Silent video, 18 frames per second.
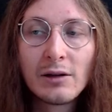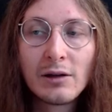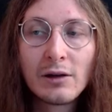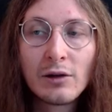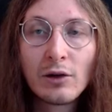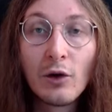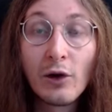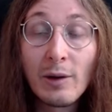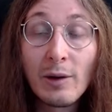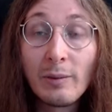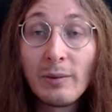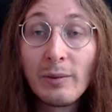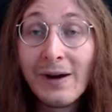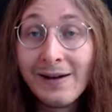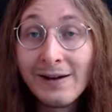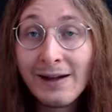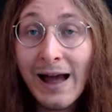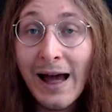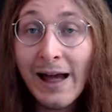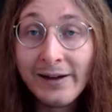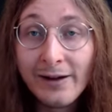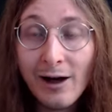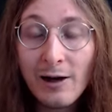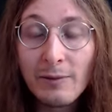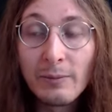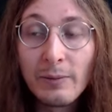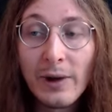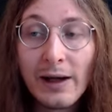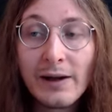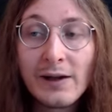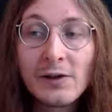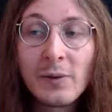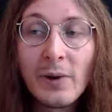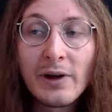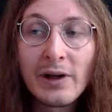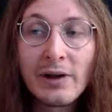gonna add up, and it's
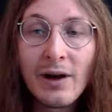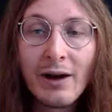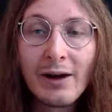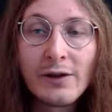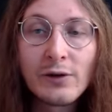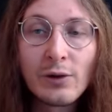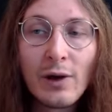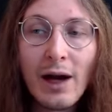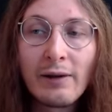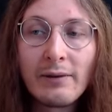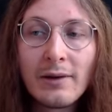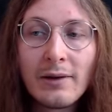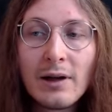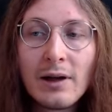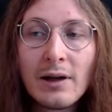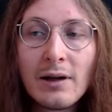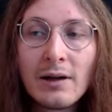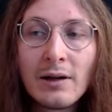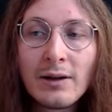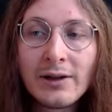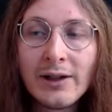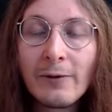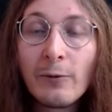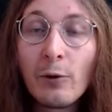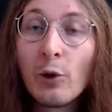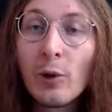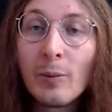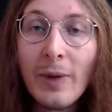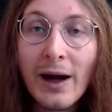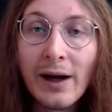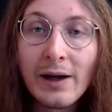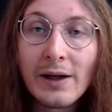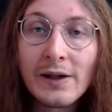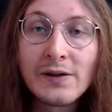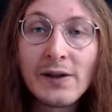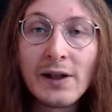very nice to have the full
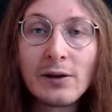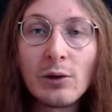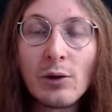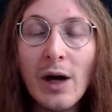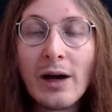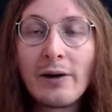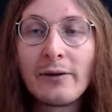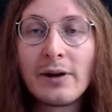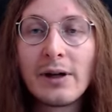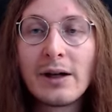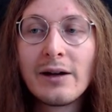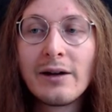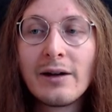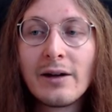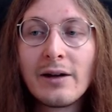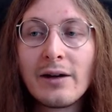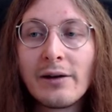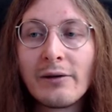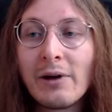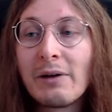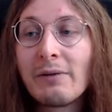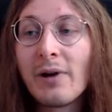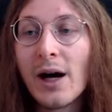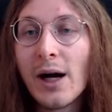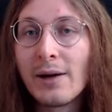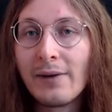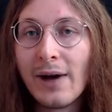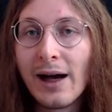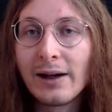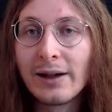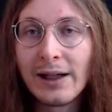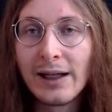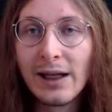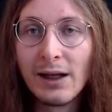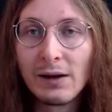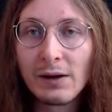package that you have revive and
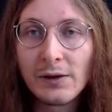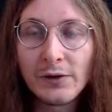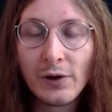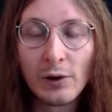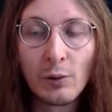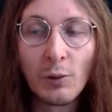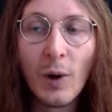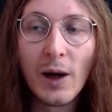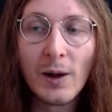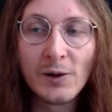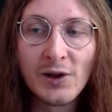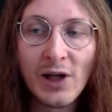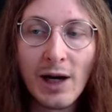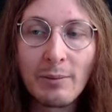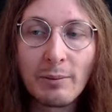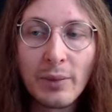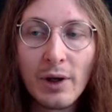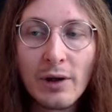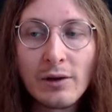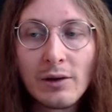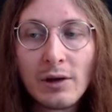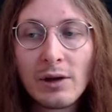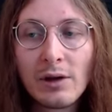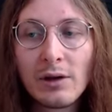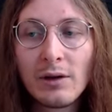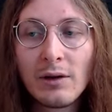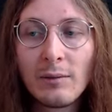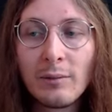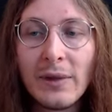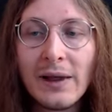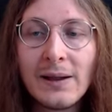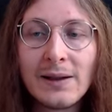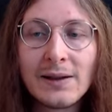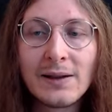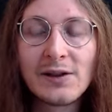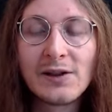heals on one champion,
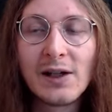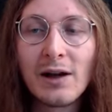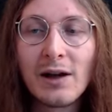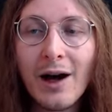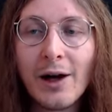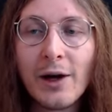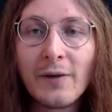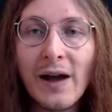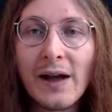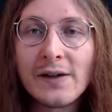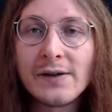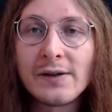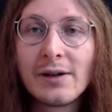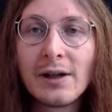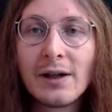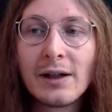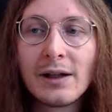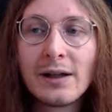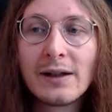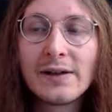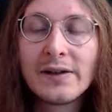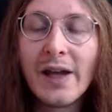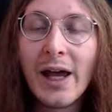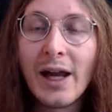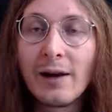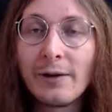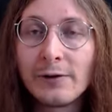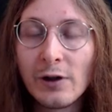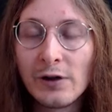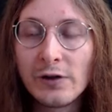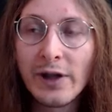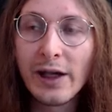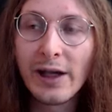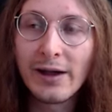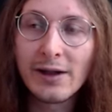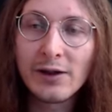meaning that she kind of has
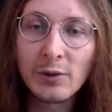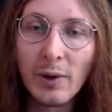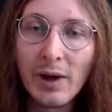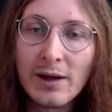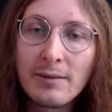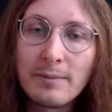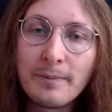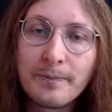self-sustain as well.